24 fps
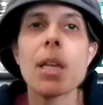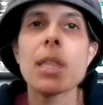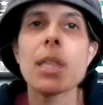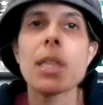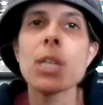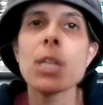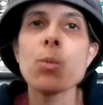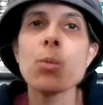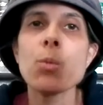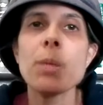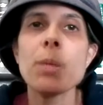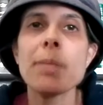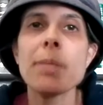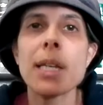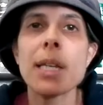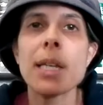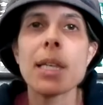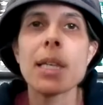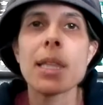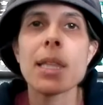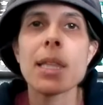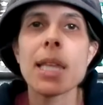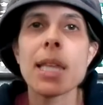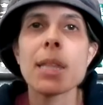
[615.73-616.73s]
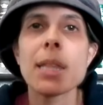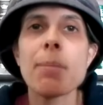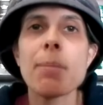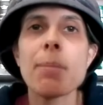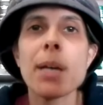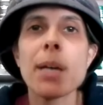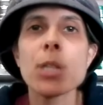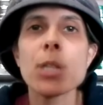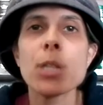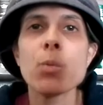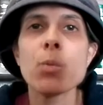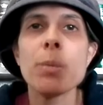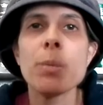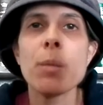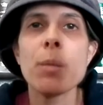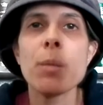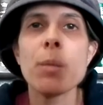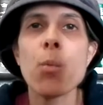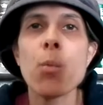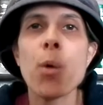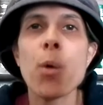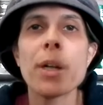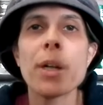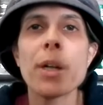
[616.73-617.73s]
this would mean that the bells would be
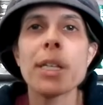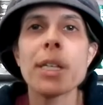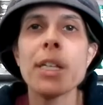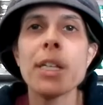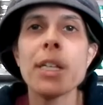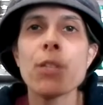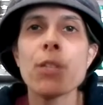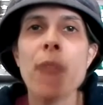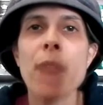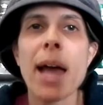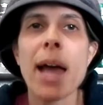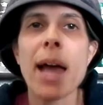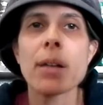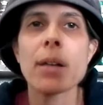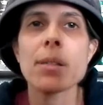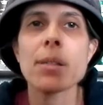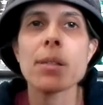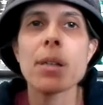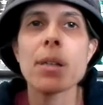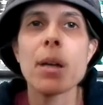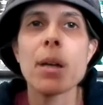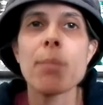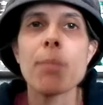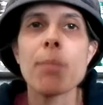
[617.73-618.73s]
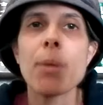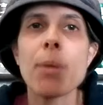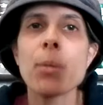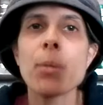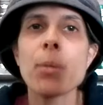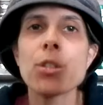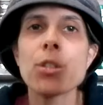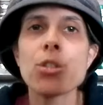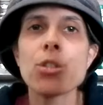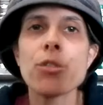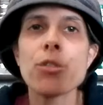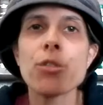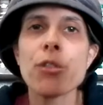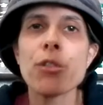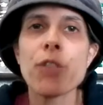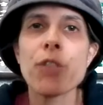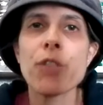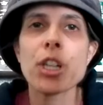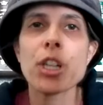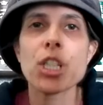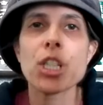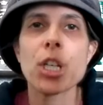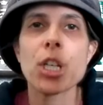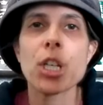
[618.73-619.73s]
worn year-round, but would serve a
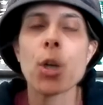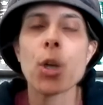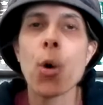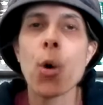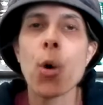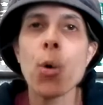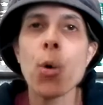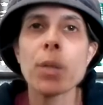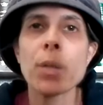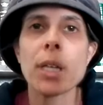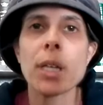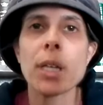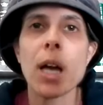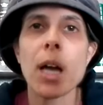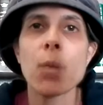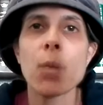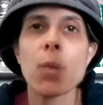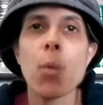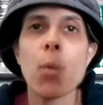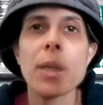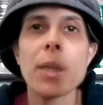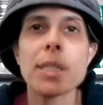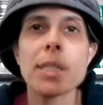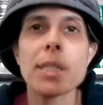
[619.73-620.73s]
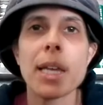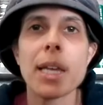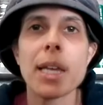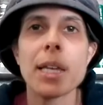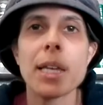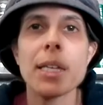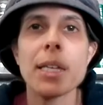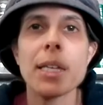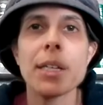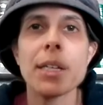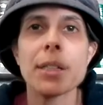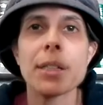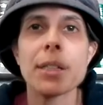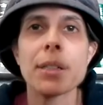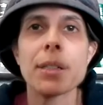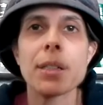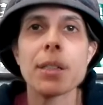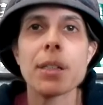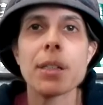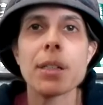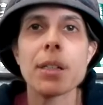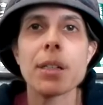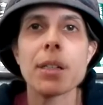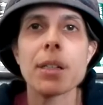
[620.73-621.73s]
function only on one day a year.
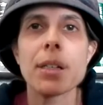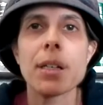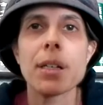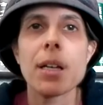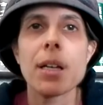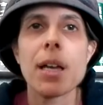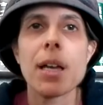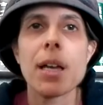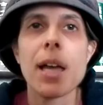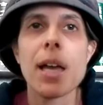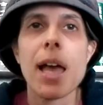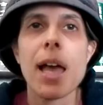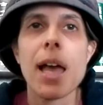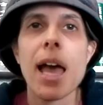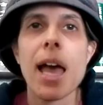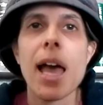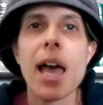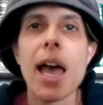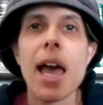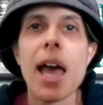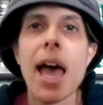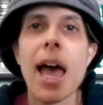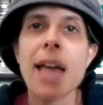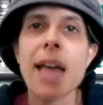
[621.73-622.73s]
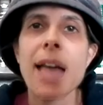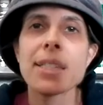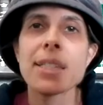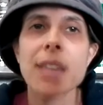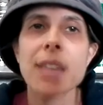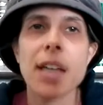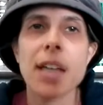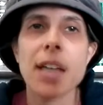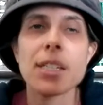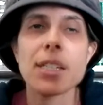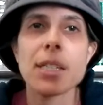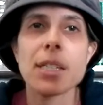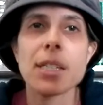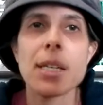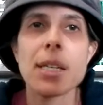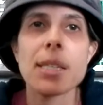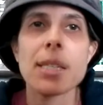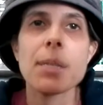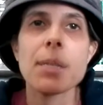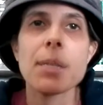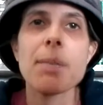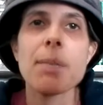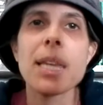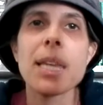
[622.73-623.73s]
As such,
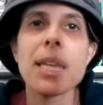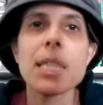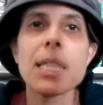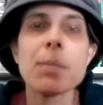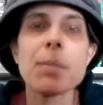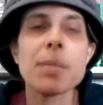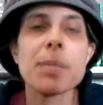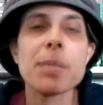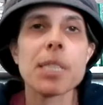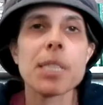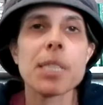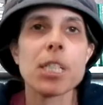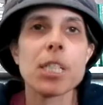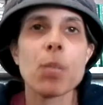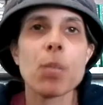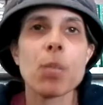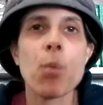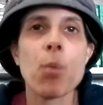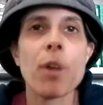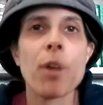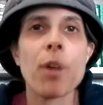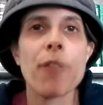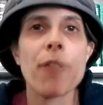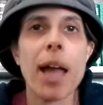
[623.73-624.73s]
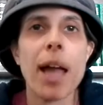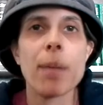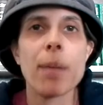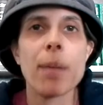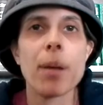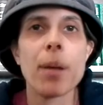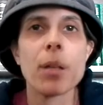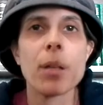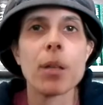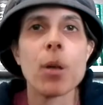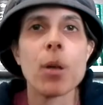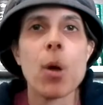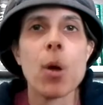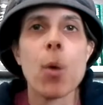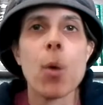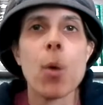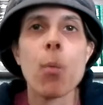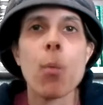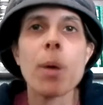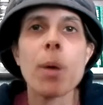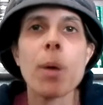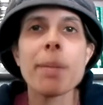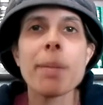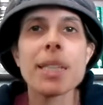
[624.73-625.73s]
to make this position more viable,
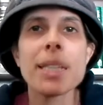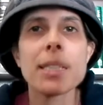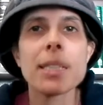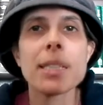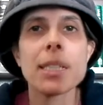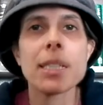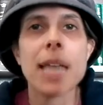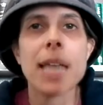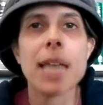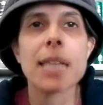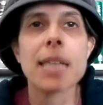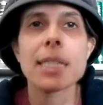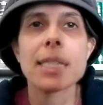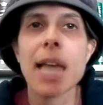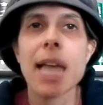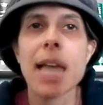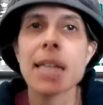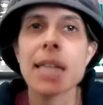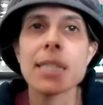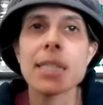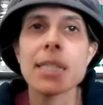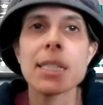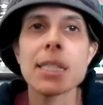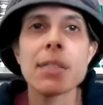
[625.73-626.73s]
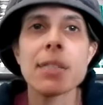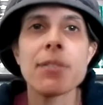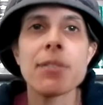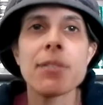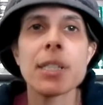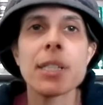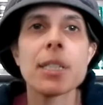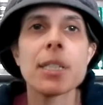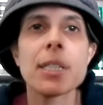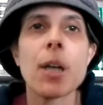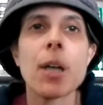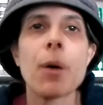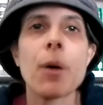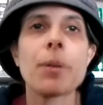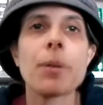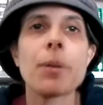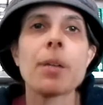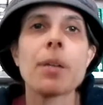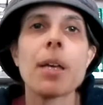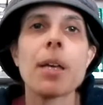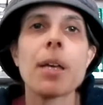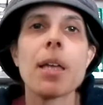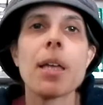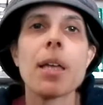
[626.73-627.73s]
one might suggest, as does the Vilna
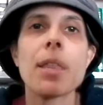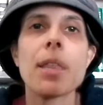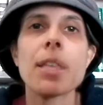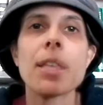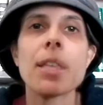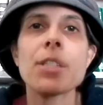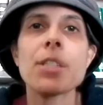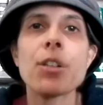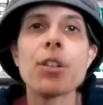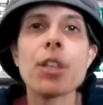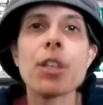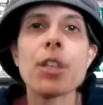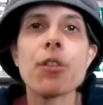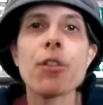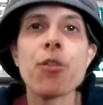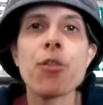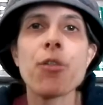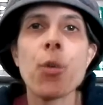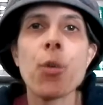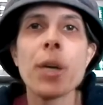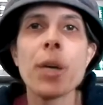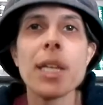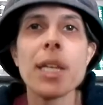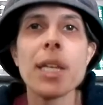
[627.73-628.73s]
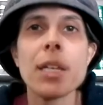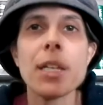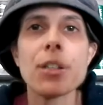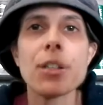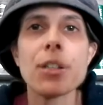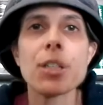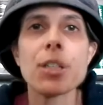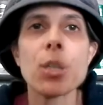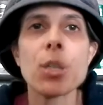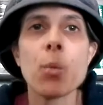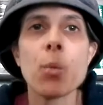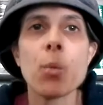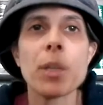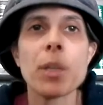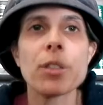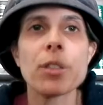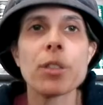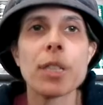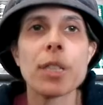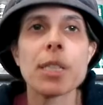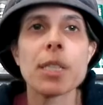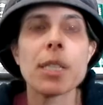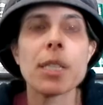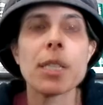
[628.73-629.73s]
Gaon, that during the 40 years in the
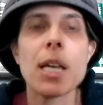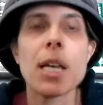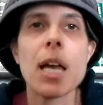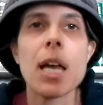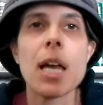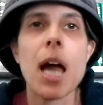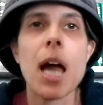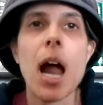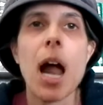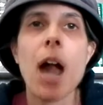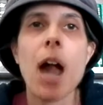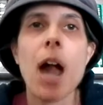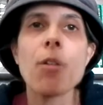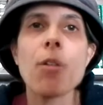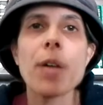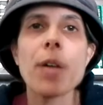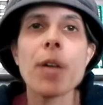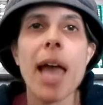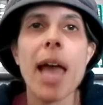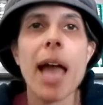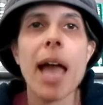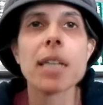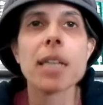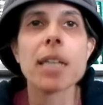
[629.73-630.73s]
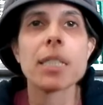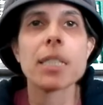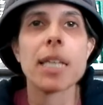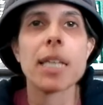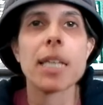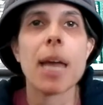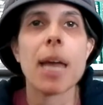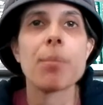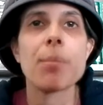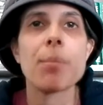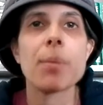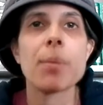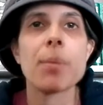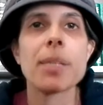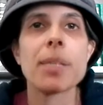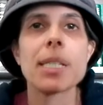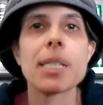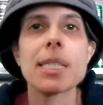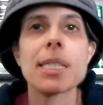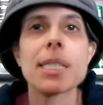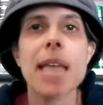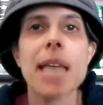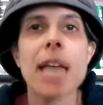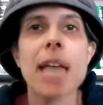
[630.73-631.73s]
wilderness, Aaron actually had
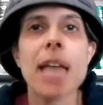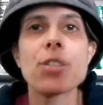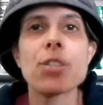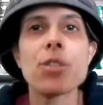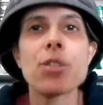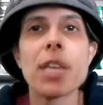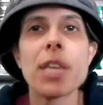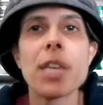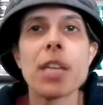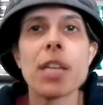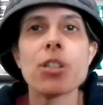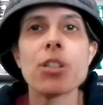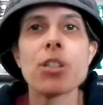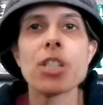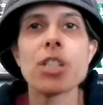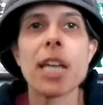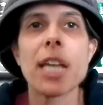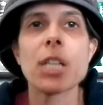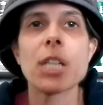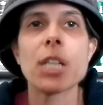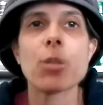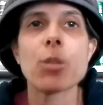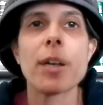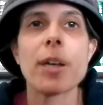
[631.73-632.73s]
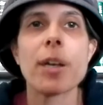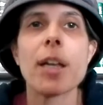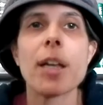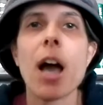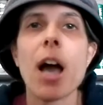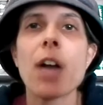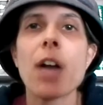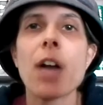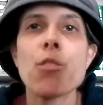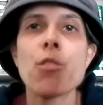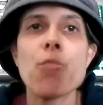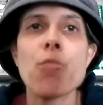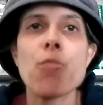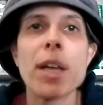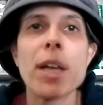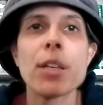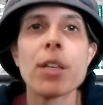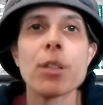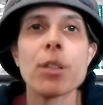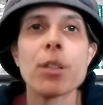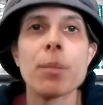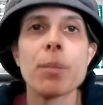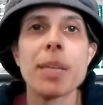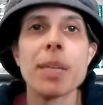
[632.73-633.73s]
permission to enter the inner sanctuary on a
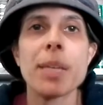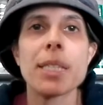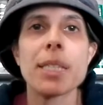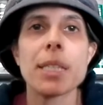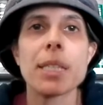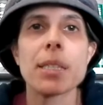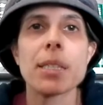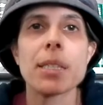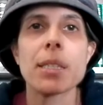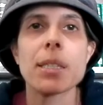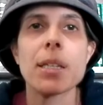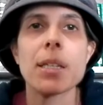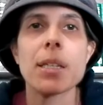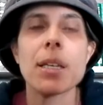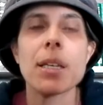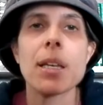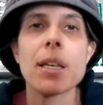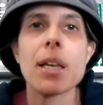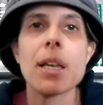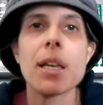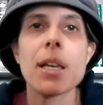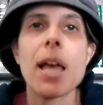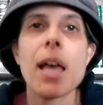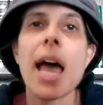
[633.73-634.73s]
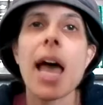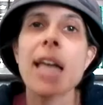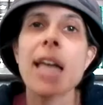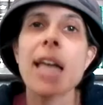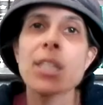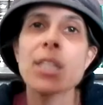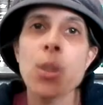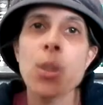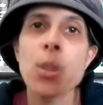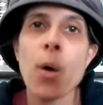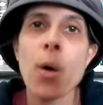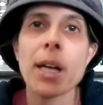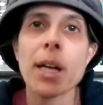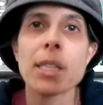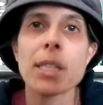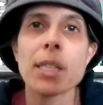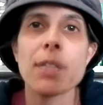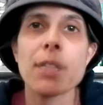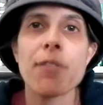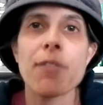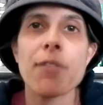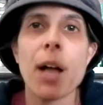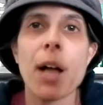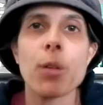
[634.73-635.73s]
regular basis, as long as
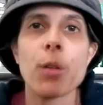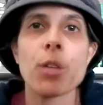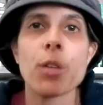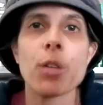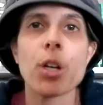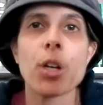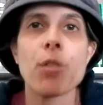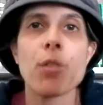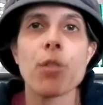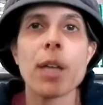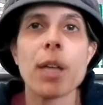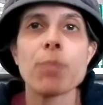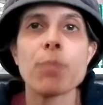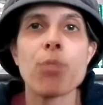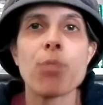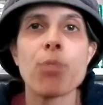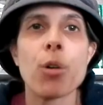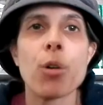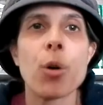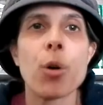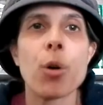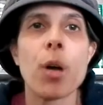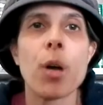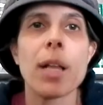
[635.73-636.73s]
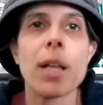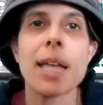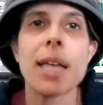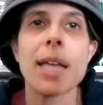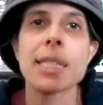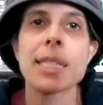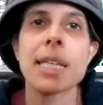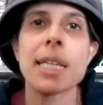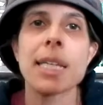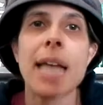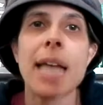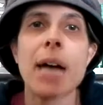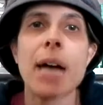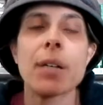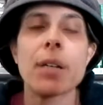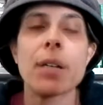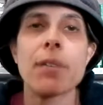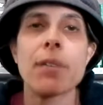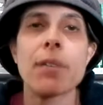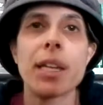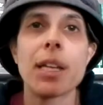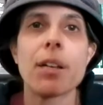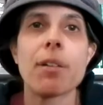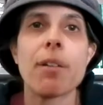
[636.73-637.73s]
he followed the correct protocol as laid out
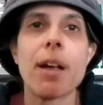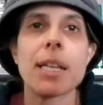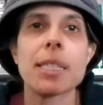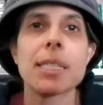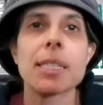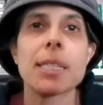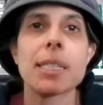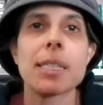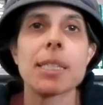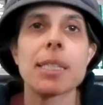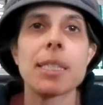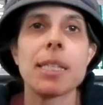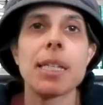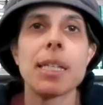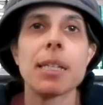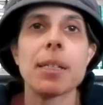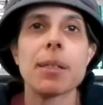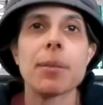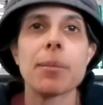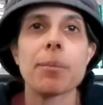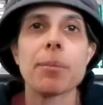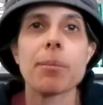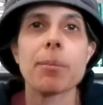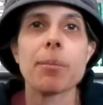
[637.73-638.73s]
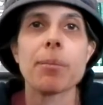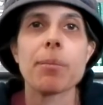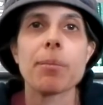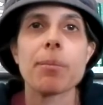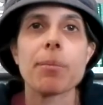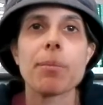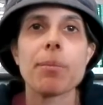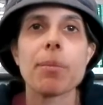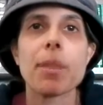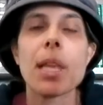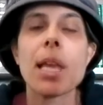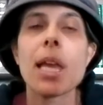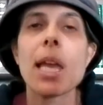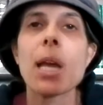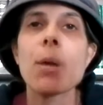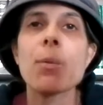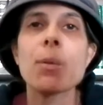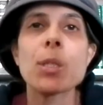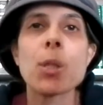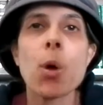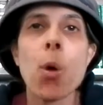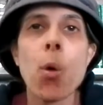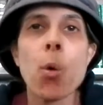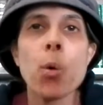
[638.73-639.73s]
in Vayikra 16.
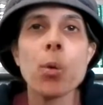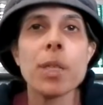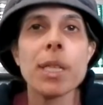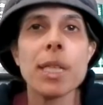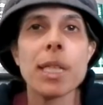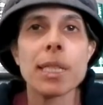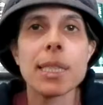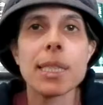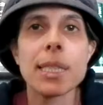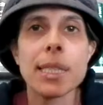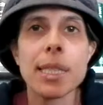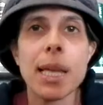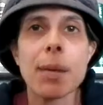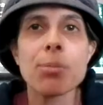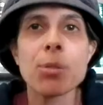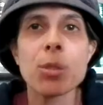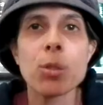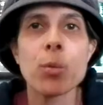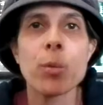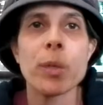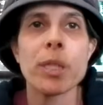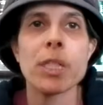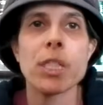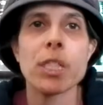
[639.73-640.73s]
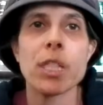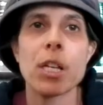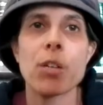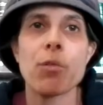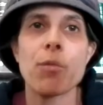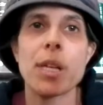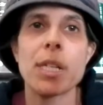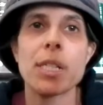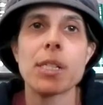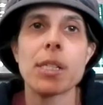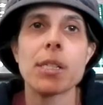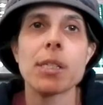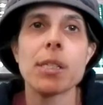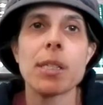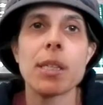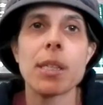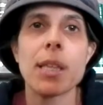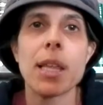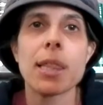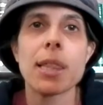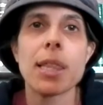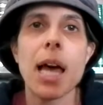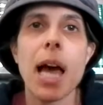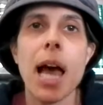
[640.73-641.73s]
It was only in subsequent generations
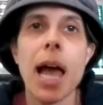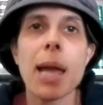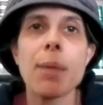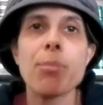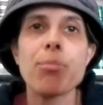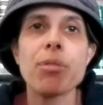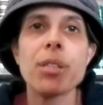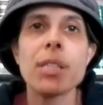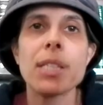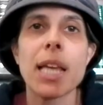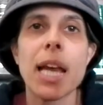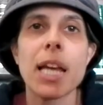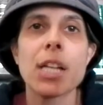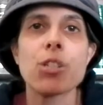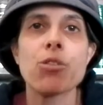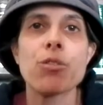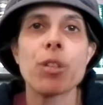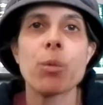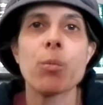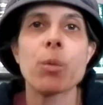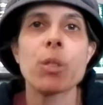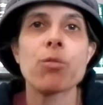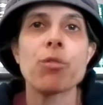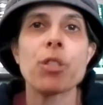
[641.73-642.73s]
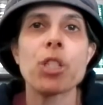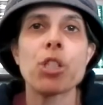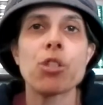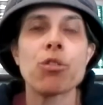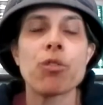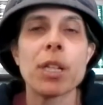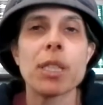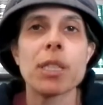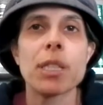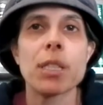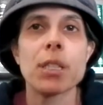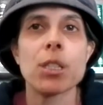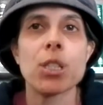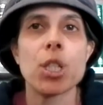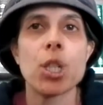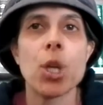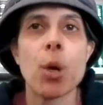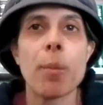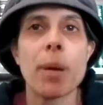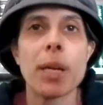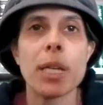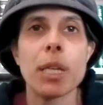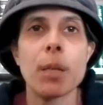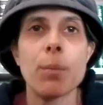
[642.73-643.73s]
that the high priest entry was restricted
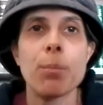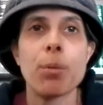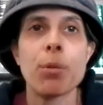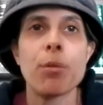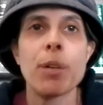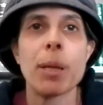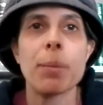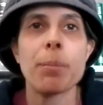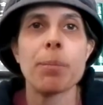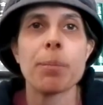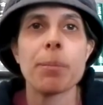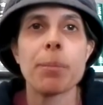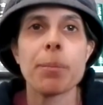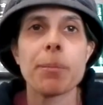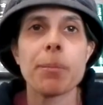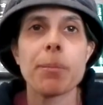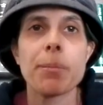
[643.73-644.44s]
to Yom HaKippurim.